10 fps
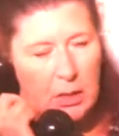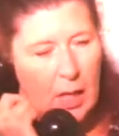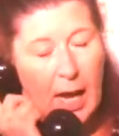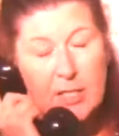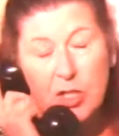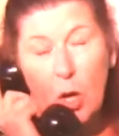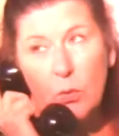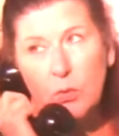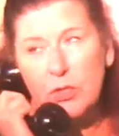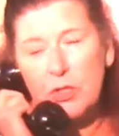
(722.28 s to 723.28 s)
I
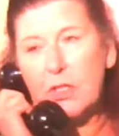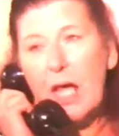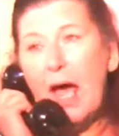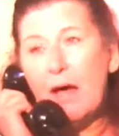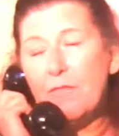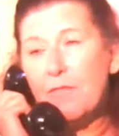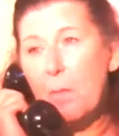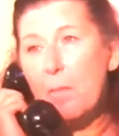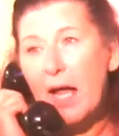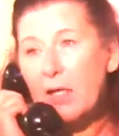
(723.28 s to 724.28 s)
don't have the
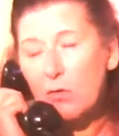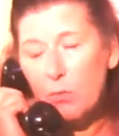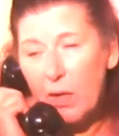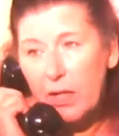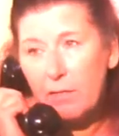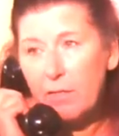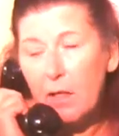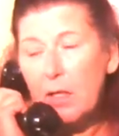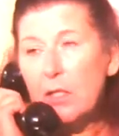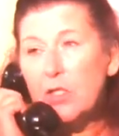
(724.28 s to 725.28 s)
bandwidth
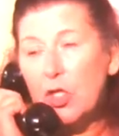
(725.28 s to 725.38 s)
to